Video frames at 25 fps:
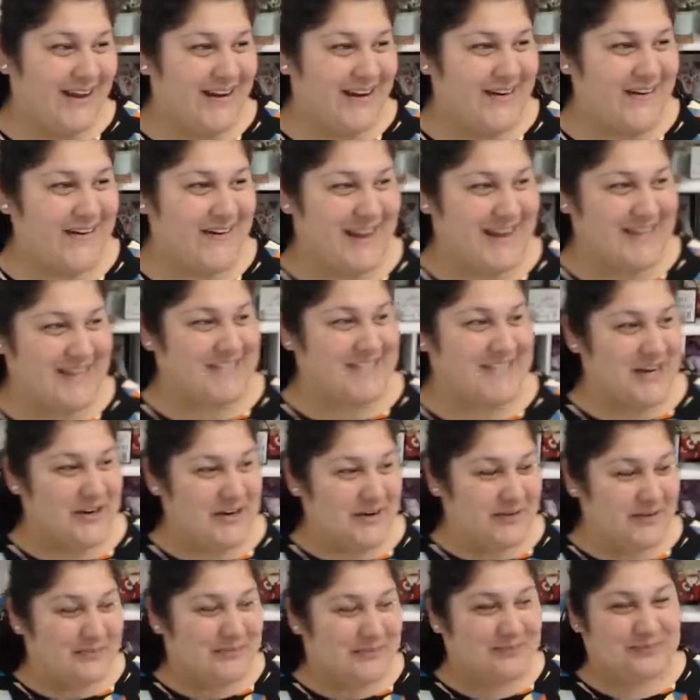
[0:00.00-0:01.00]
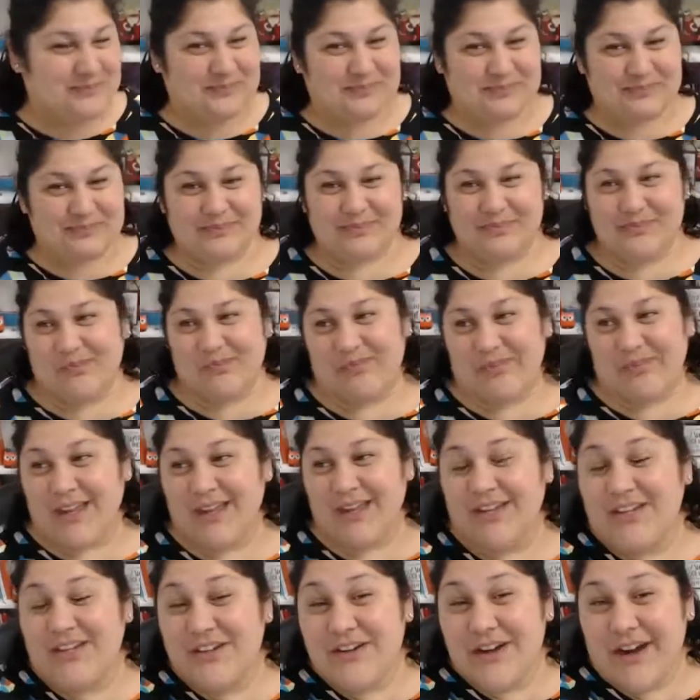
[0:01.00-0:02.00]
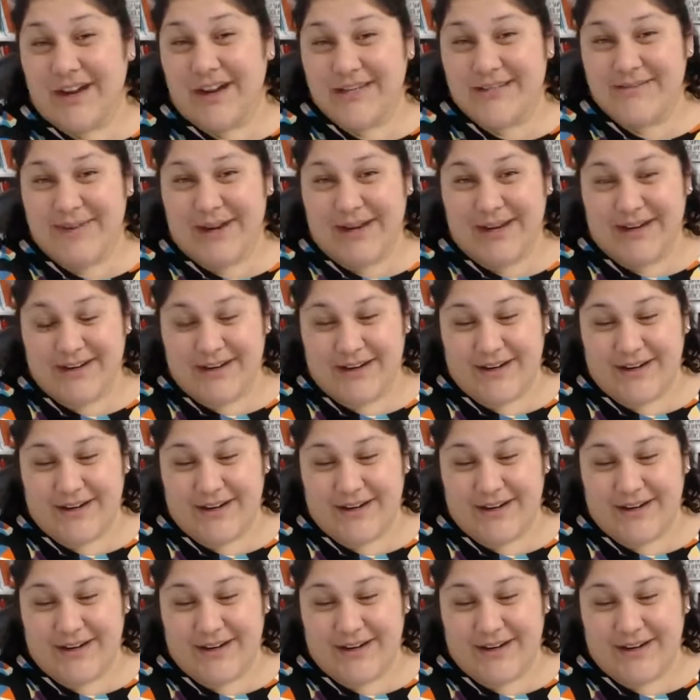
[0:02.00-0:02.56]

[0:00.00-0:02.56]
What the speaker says: Okay, so you guys might